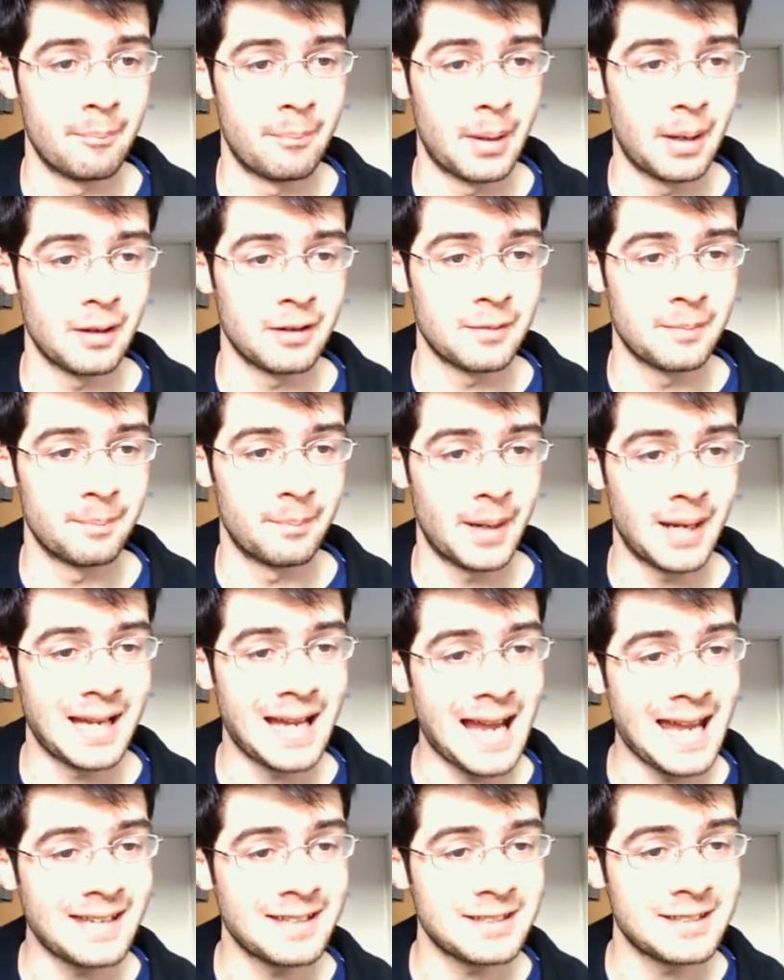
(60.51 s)
but
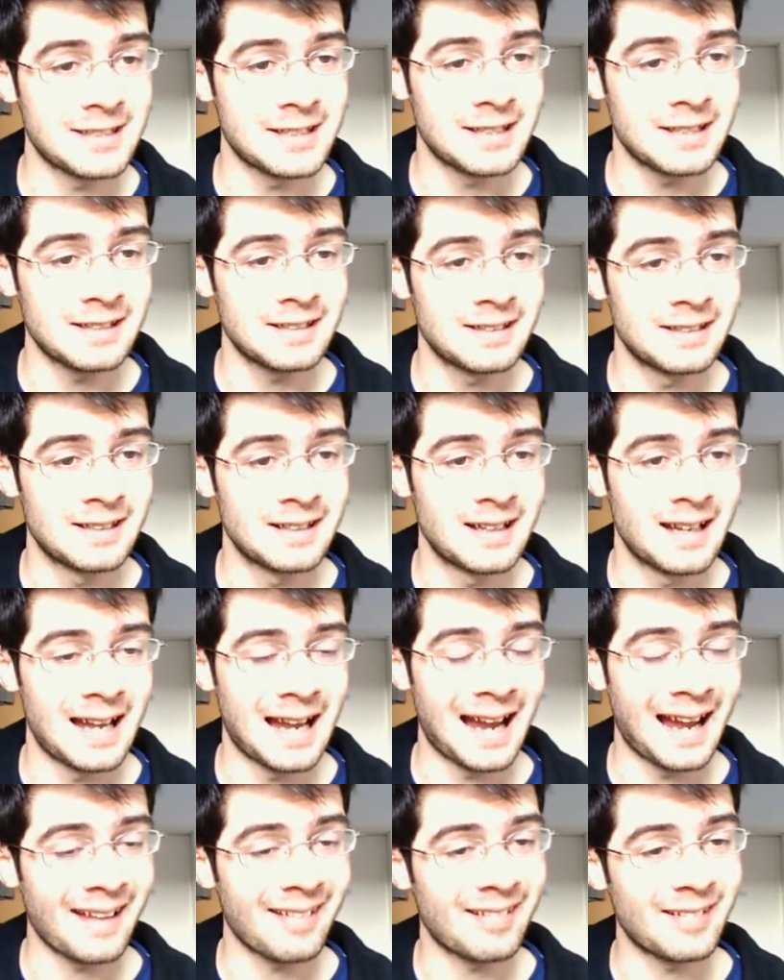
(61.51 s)
my editor
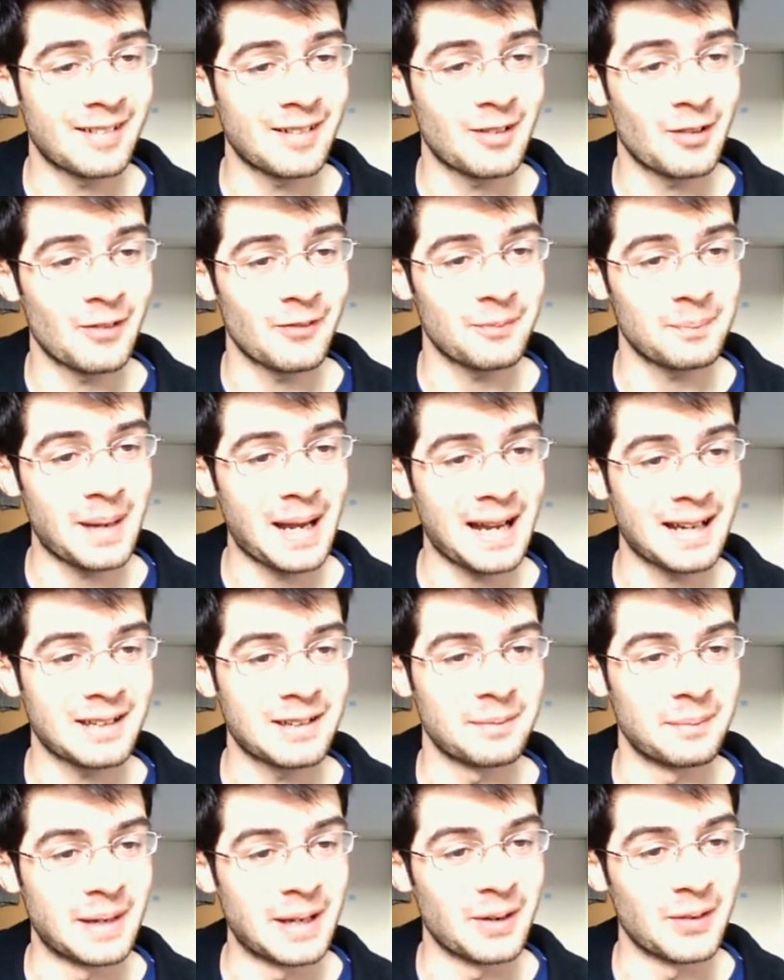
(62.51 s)
hasn't got
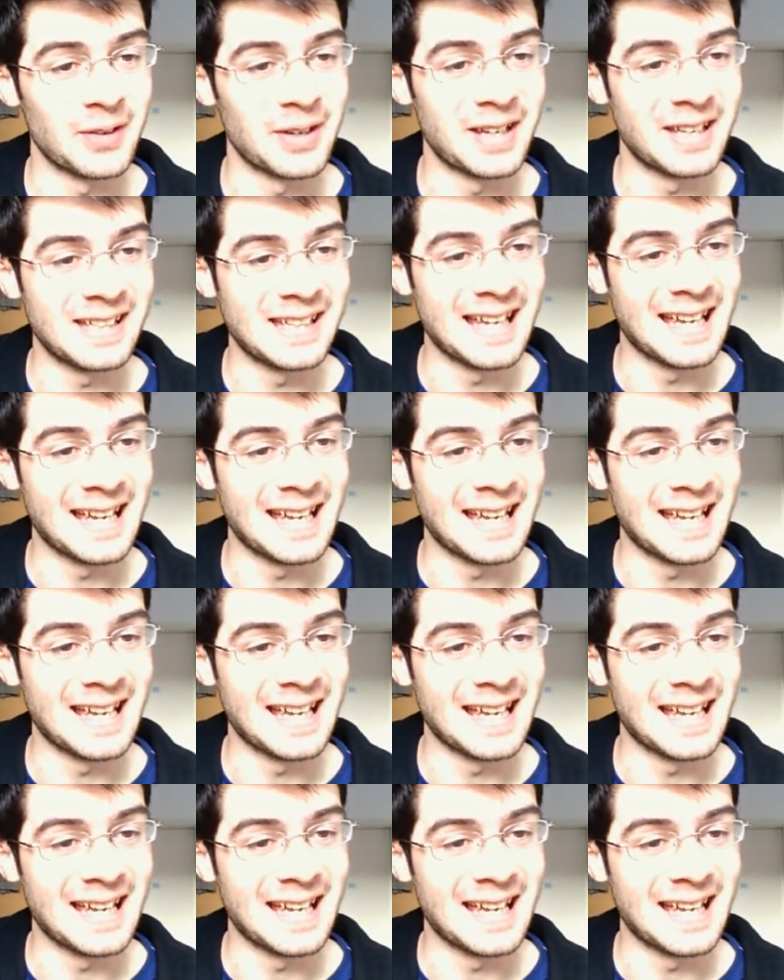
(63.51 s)
back to me on it